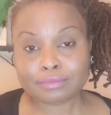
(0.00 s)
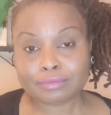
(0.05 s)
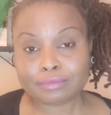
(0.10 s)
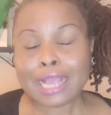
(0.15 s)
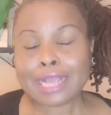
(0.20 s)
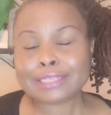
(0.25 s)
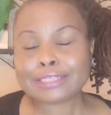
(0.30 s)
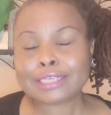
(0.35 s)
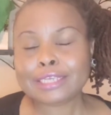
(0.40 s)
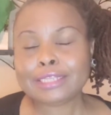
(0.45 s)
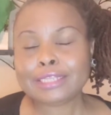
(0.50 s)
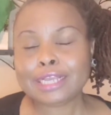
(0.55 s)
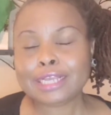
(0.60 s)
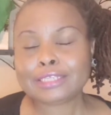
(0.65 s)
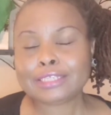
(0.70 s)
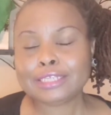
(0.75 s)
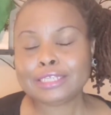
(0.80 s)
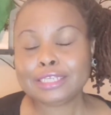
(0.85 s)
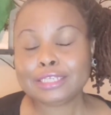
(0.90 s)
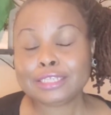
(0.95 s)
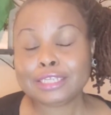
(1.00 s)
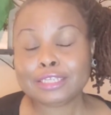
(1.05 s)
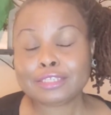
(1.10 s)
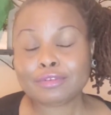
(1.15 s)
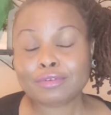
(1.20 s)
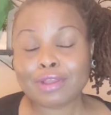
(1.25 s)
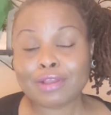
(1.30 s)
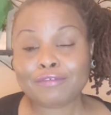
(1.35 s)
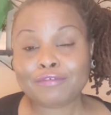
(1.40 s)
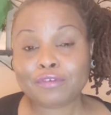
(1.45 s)
asking their citizens
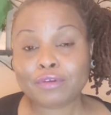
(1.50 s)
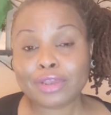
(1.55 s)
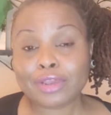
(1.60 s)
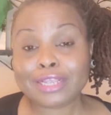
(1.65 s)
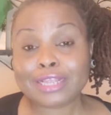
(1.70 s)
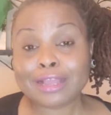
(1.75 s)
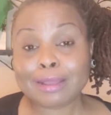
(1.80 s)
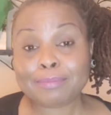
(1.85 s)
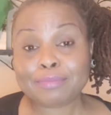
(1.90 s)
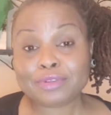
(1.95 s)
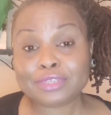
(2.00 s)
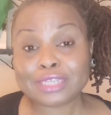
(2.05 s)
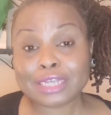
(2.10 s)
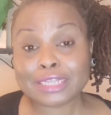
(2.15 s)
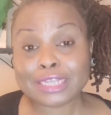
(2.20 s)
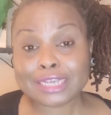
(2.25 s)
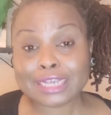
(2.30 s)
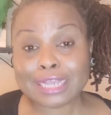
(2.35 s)
to avoid Abuja, the